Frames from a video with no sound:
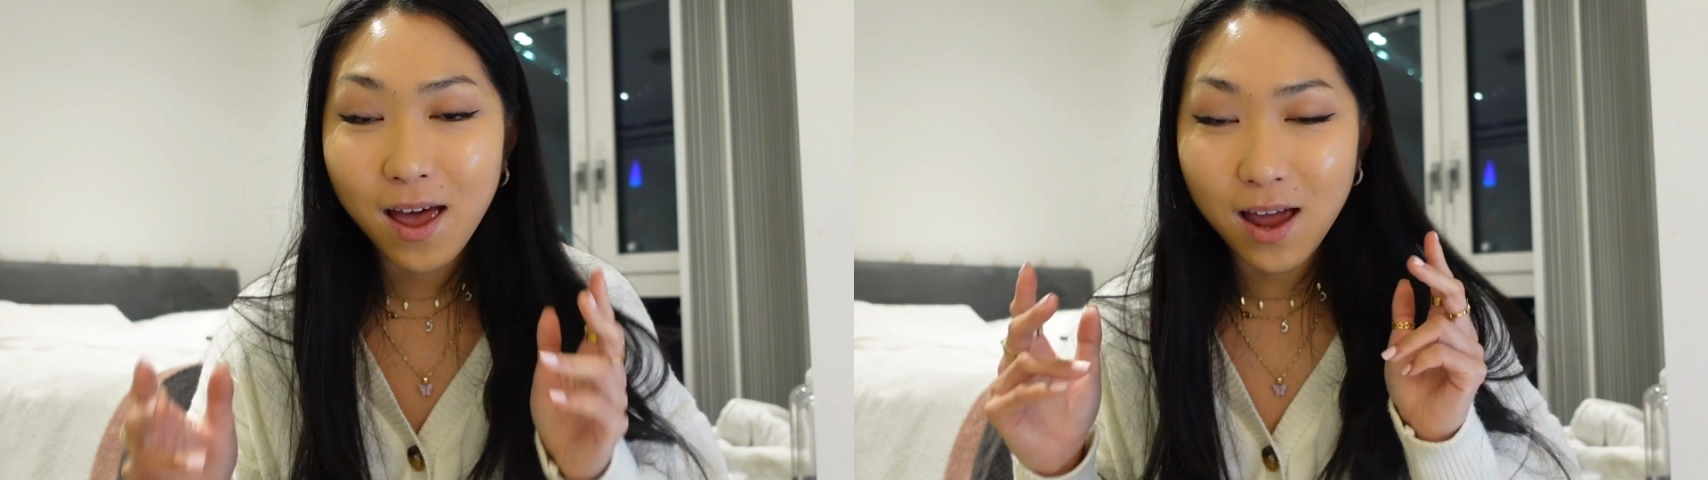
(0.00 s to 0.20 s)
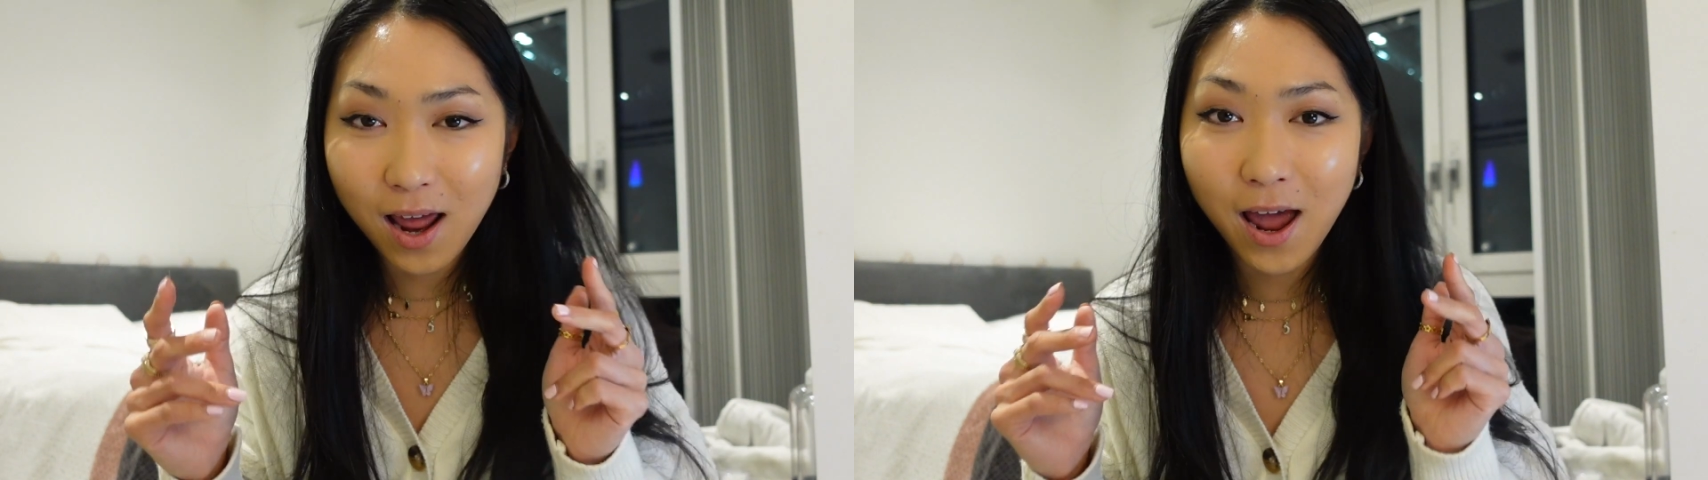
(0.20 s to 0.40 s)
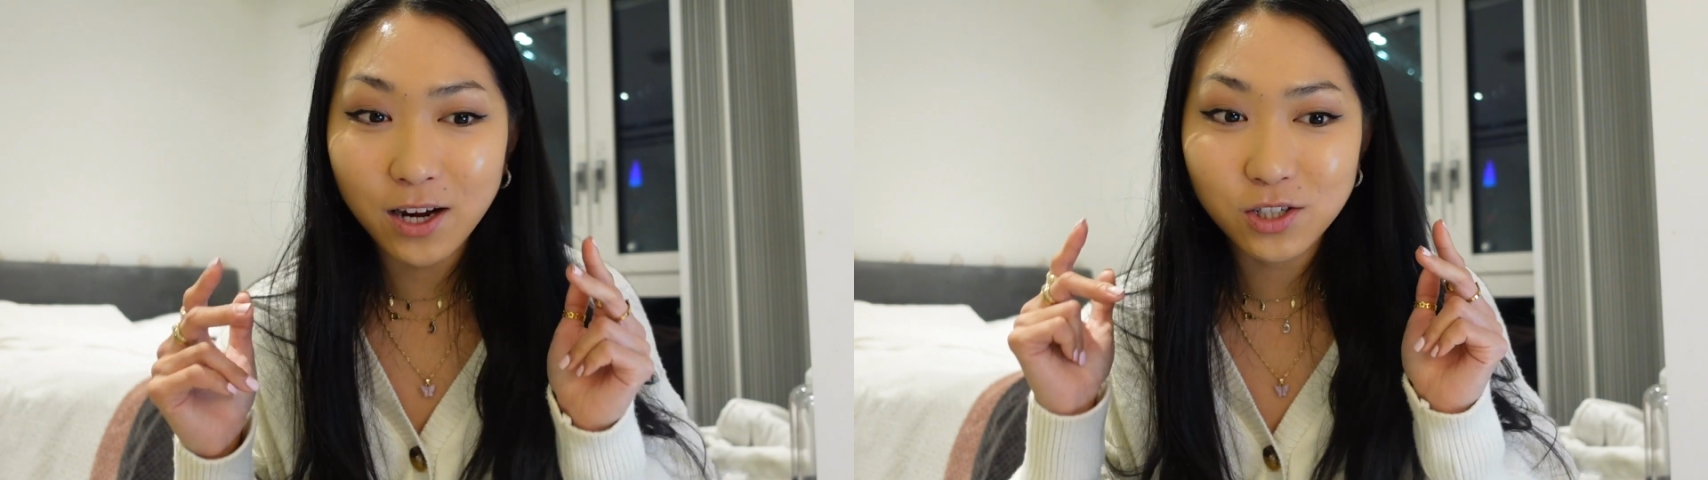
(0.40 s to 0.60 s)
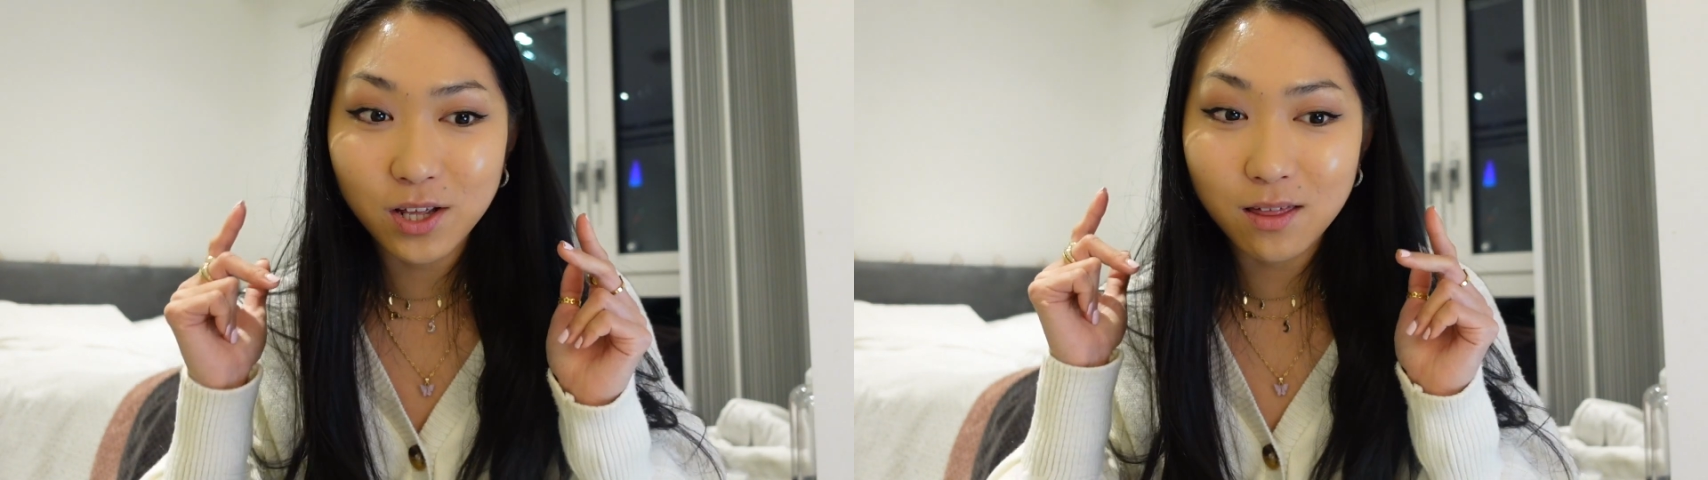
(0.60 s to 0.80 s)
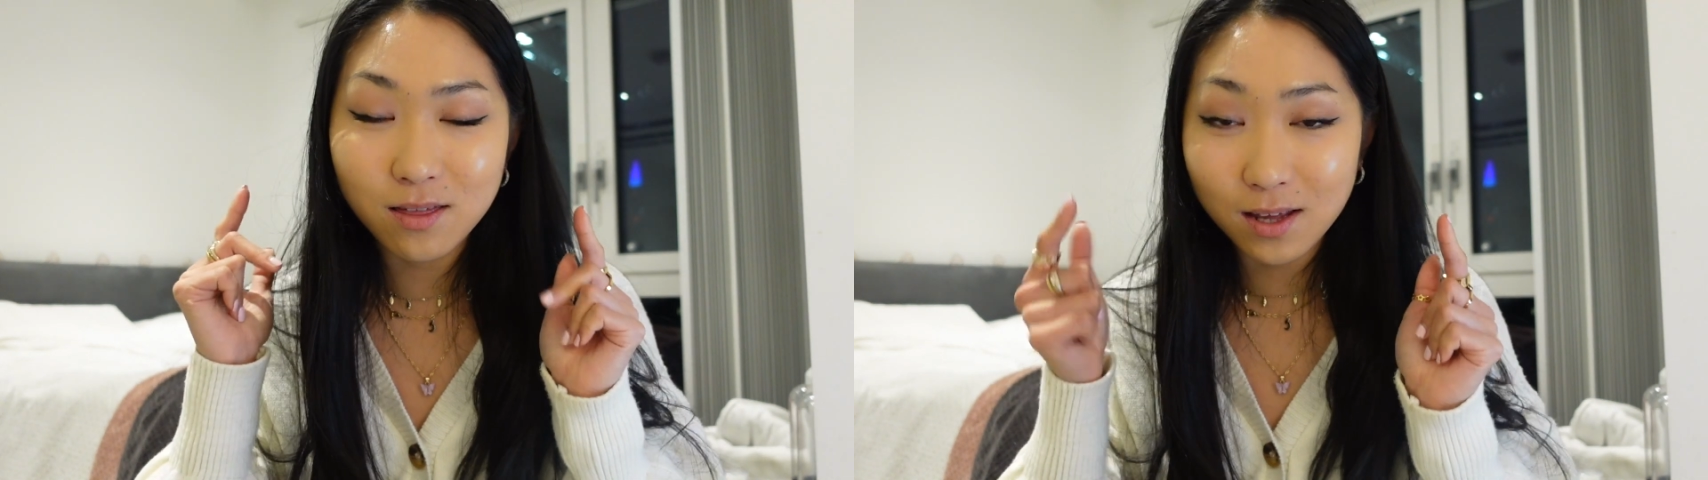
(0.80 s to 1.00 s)
and
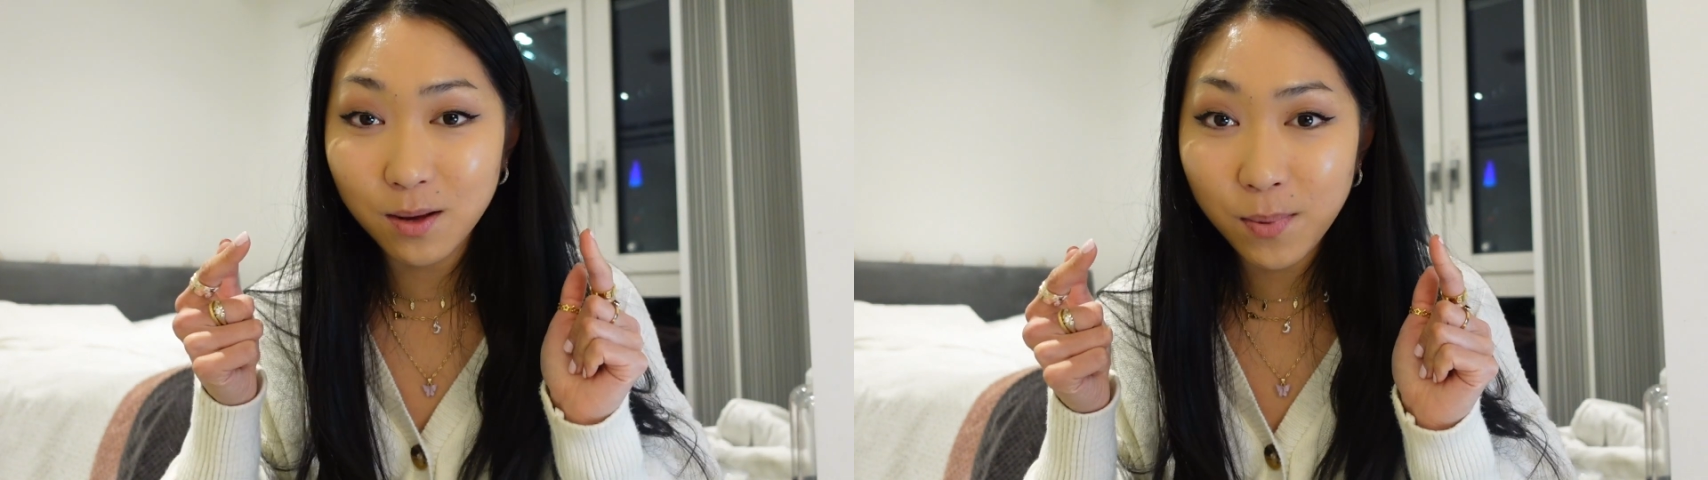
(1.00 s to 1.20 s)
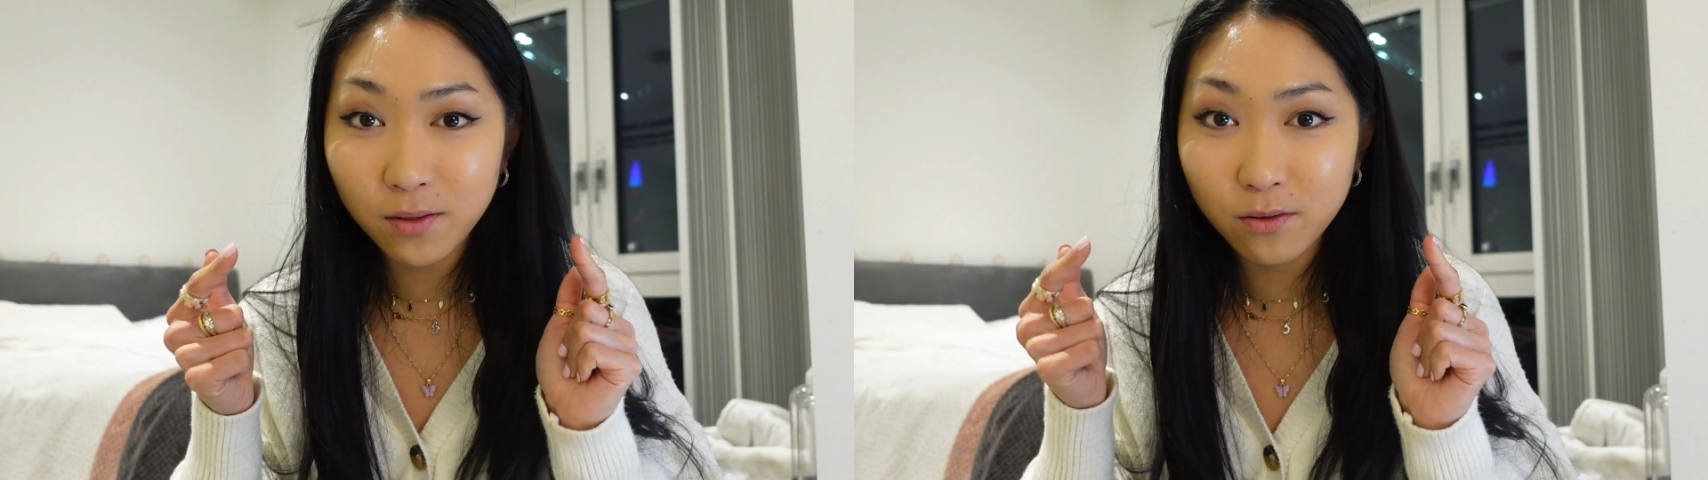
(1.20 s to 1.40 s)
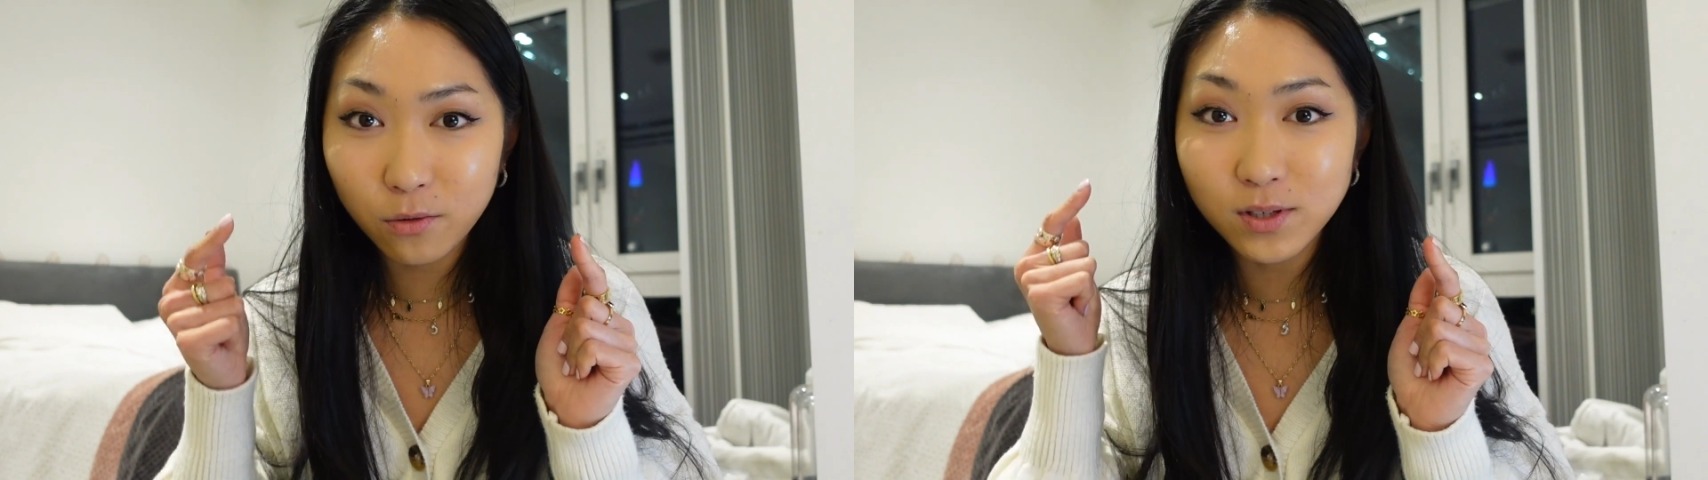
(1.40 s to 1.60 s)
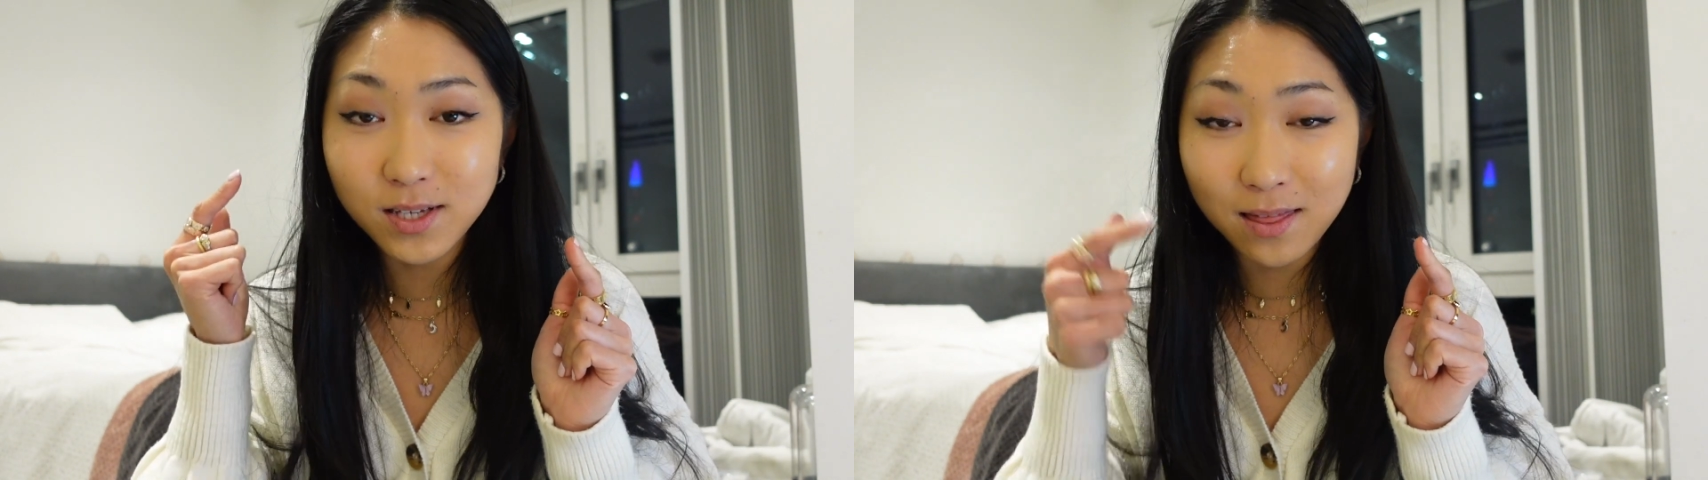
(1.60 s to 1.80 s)
actually think about the thoughts